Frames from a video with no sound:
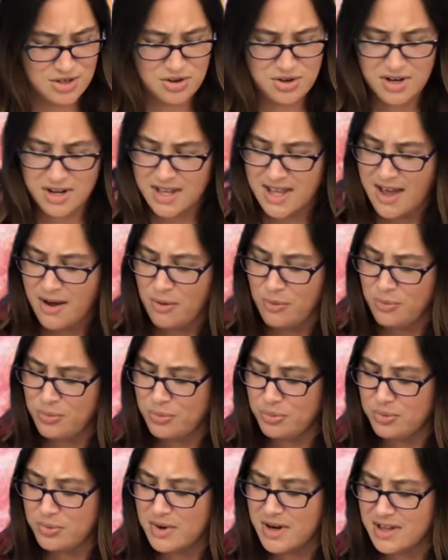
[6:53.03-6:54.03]
turning out
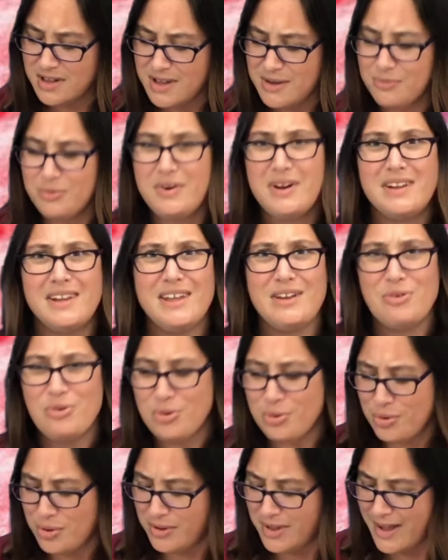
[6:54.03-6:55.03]
really, really
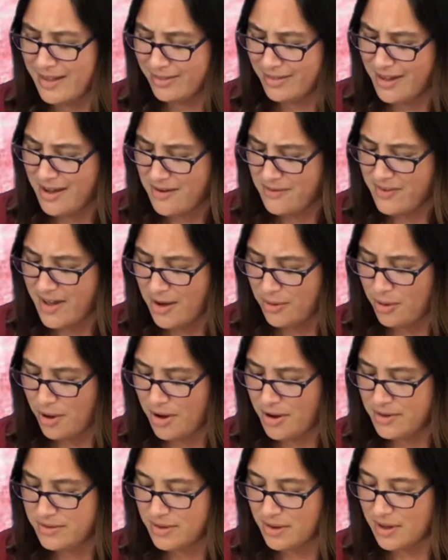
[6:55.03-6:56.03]
cool. I love how
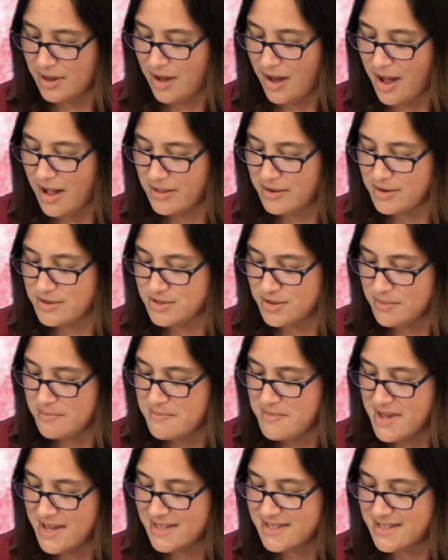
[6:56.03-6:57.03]
all the colors are
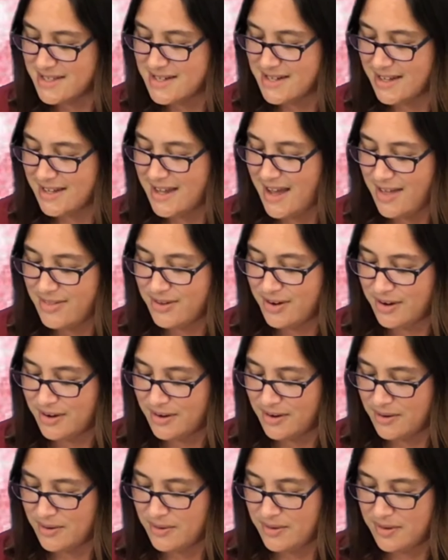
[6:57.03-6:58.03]
mixing together.